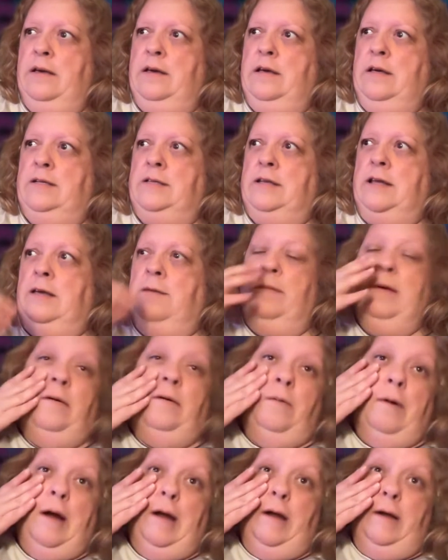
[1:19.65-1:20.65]
because I'm going to be
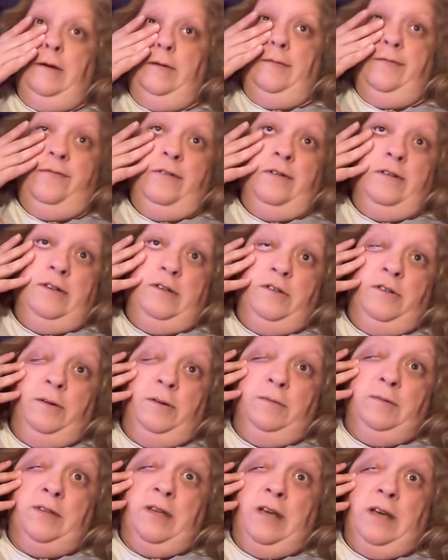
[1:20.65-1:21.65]
around for the
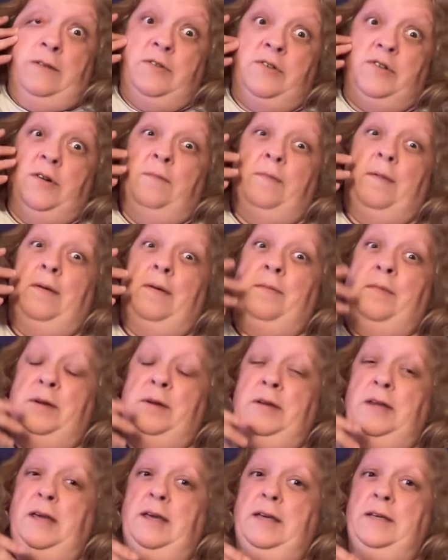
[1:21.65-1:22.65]
trips live stream on
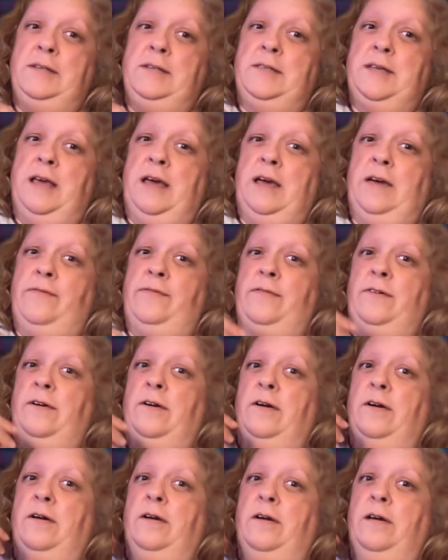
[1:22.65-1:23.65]
Mondays
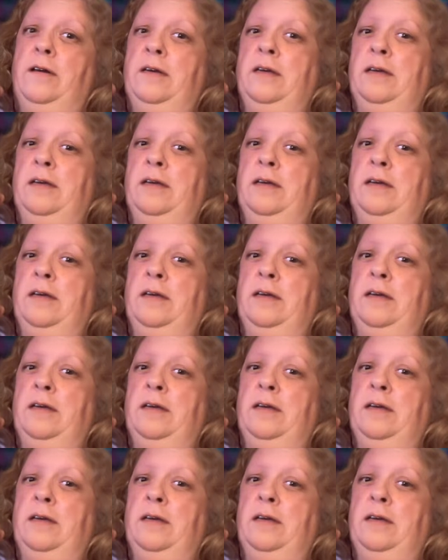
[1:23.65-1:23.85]
after